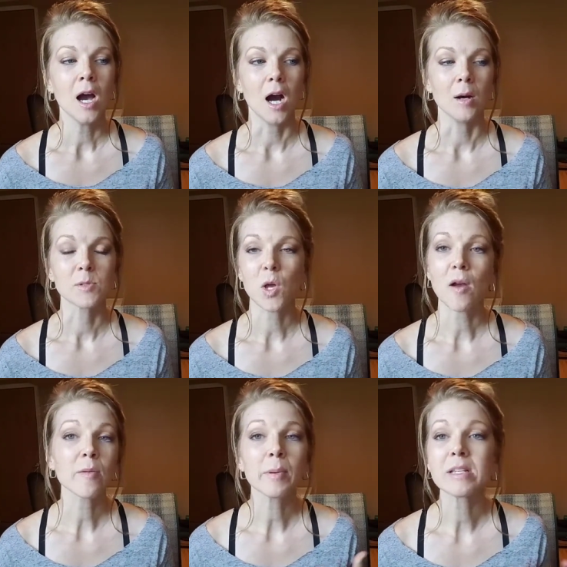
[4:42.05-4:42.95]
So
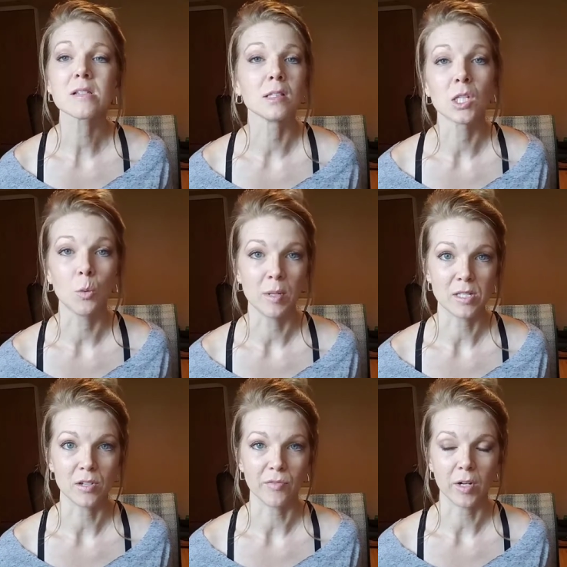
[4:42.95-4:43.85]
everybody's a little
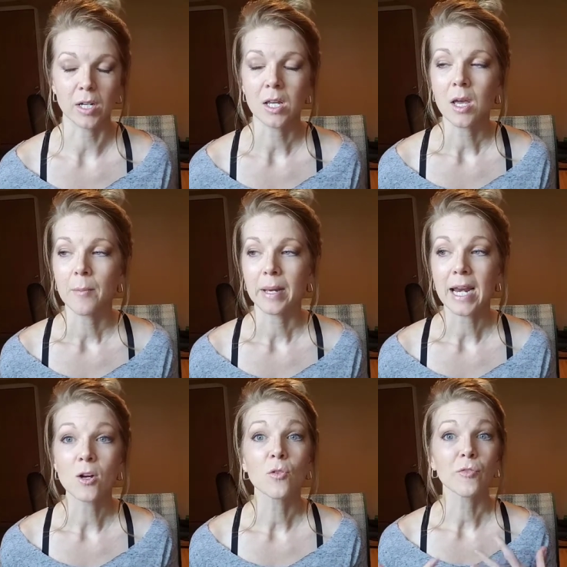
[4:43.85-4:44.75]
bit different. But
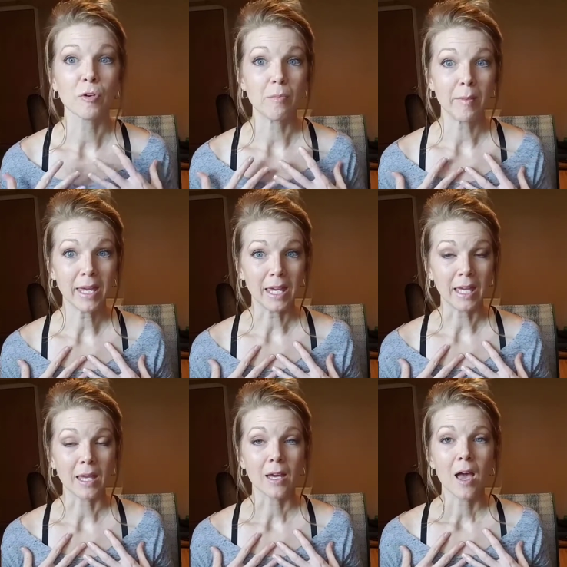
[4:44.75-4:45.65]
I know for me,